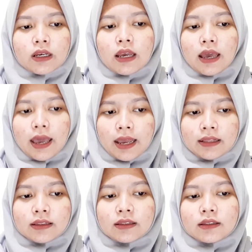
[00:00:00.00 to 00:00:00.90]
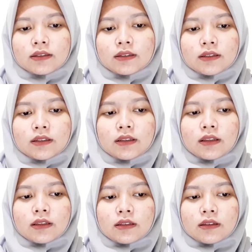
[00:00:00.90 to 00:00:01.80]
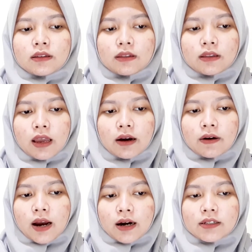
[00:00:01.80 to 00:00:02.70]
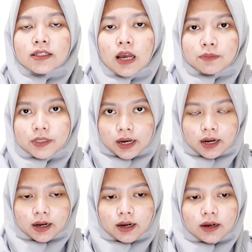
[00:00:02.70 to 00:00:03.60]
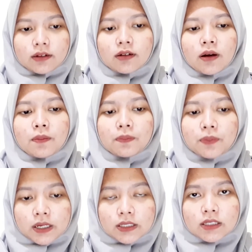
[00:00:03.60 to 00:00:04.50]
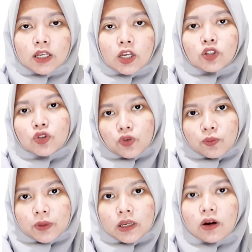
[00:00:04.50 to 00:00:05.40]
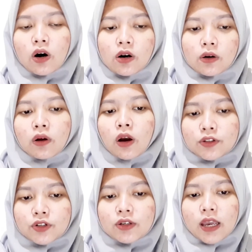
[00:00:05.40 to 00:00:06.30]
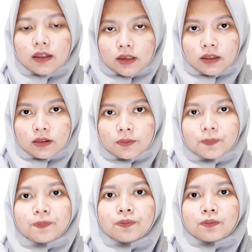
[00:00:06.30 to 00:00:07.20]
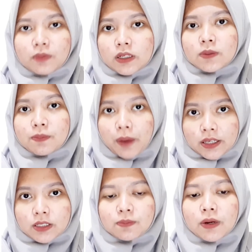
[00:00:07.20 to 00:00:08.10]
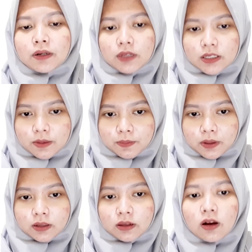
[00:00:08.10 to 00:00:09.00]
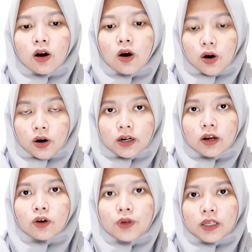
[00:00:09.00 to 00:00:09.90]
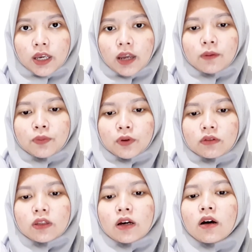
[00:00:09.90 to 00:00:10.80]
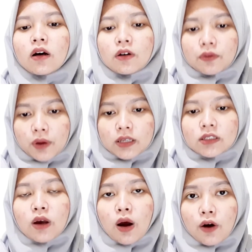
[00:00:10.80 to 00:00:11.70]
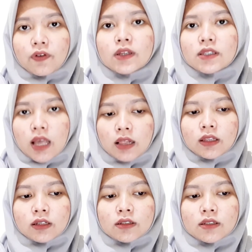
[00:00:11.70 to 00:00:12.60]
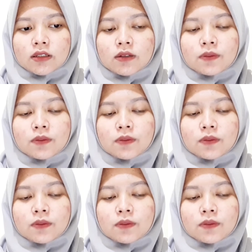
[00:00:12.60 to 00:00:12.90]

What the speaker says: And there are subject plus to be or conjugated plus past participle, or we can put the rest of sentence.